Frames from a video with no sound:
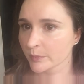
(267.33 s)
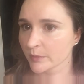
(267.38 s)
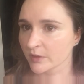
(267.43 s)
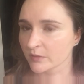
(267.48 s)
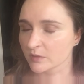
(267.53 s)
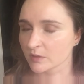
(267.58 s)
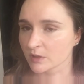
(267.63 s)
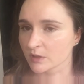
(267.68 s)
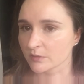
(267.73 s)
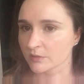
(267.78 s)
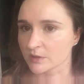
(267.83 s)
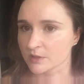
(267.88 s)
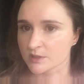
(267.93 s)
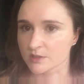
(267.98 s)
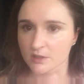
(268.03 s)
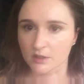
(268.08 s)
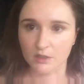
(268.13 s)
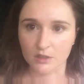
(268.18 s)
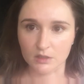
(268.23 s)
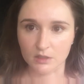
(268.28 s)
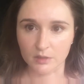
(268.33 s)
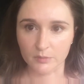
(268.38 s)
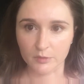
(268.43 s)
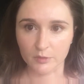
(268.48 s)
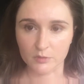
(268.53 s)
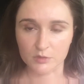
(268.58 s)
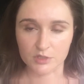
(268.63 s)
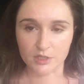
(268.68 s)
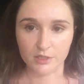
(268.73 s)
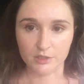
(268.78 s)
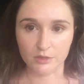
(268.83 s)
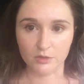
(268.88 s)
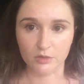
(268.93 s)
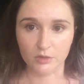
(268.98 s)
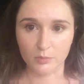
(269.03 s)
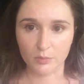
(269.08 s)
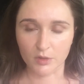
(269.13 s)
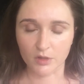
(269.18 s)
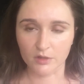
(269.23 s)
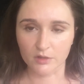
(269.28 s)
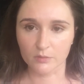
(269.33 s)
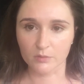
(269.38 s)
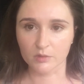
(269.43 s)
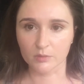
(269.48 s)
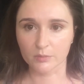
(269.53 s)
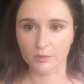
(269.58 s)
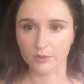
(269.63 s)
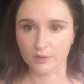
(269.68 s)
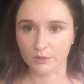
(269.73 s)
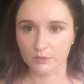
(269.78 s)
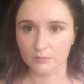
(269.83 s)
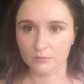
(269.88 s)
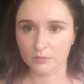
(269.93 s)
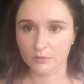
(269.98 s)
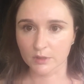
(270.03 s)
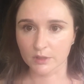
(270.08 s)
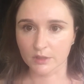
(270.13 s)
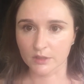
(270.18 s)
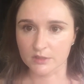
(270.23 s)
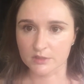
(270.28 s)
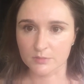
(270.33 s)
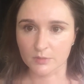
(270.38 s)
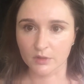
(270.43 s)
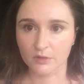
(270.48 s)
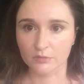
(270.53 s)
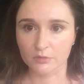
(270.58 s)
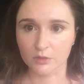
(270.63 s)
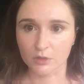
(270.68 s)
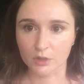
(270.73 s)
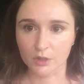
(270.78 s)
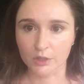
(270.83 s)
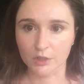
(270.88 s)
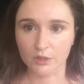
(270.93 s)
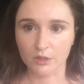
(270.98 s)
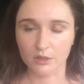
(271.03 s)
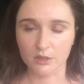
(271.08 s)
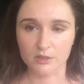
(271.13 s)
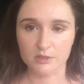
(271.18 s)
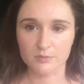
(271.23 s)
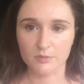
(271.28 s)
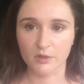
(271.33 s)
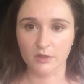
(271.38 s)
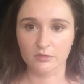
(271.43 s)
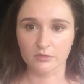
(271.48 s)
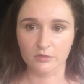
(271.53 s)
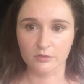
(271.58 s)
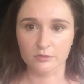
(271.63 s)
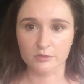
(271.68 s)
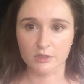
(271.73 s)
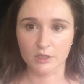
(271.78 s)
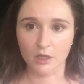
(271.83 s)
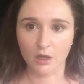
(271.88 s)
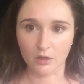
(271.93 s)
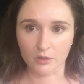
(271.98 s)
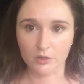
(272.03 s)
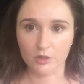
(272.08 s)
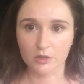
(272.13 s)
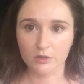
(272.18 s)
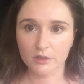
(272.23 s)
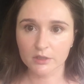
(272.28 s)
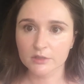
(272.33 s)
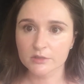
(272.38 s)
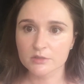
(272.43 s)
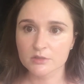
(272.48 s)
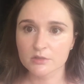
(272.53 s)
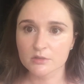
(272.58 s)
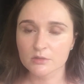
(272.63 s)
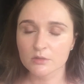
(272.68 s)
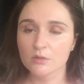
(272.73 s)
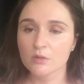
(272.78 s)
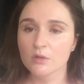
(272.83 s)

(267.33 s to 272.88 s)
If you live in a sunny climate, which I do, you probably want to put like an SPF 30 or an SPF 50 under this.